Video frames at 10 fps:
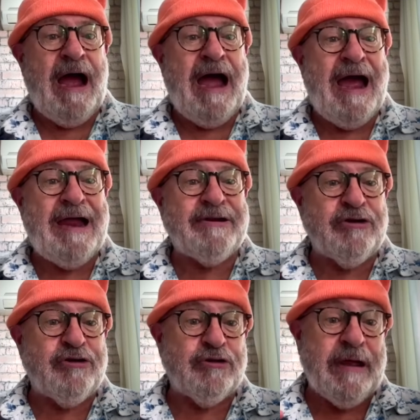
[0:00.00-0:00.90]

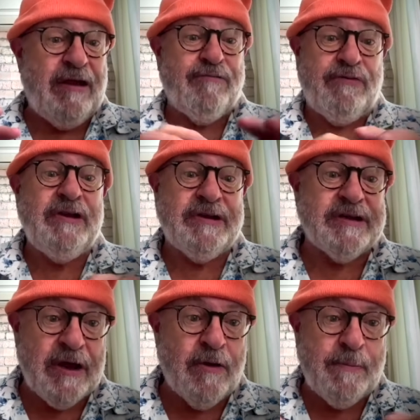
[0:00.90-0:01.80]
and it feeds
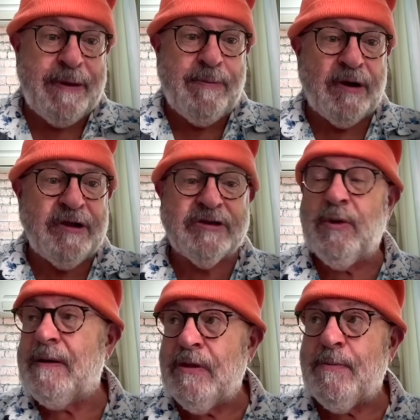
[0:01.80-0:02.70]
its own people into
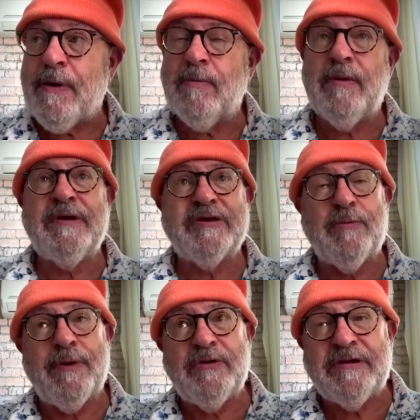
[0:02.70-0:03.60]
it. And the problem is
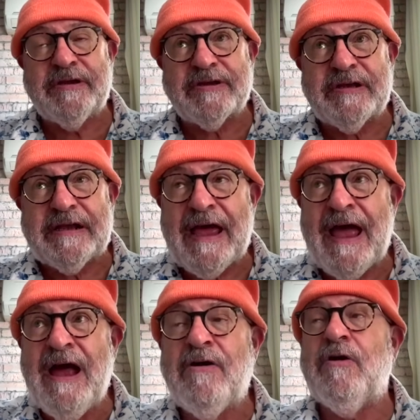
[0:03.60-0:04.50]
that Putin doesn't
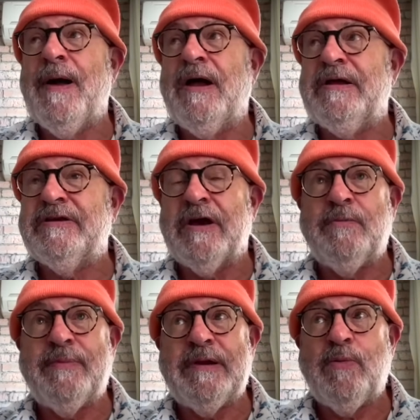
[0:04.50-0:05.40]
care about his
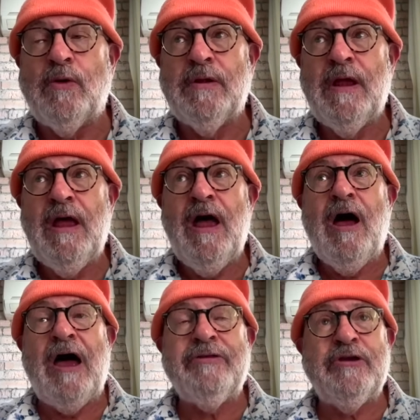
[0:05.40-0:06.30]
own people,
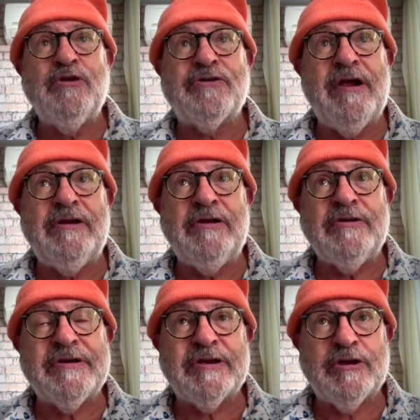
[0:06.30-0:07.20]
and the
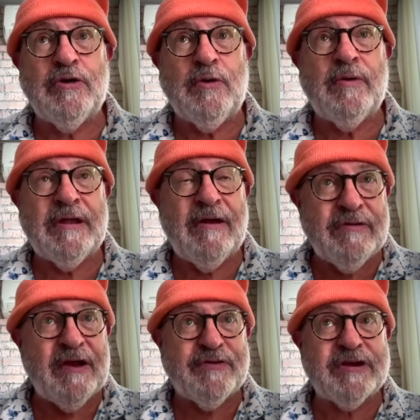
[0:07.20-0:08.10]
Ukrainians do, and
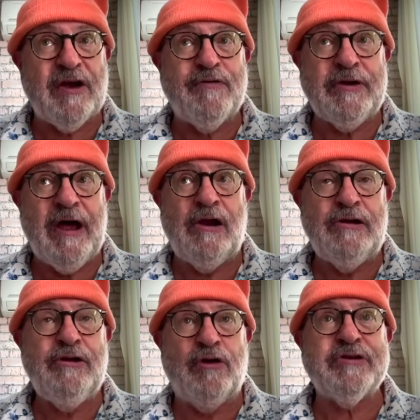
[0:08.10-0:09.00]
they've suffered a
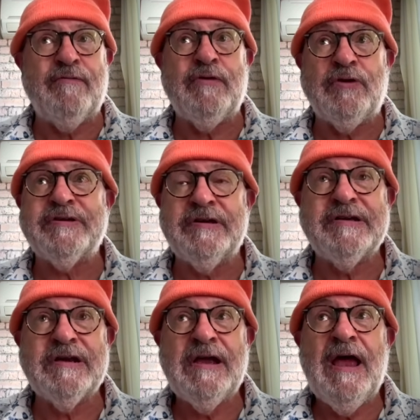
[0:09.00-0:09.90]
lot of losses.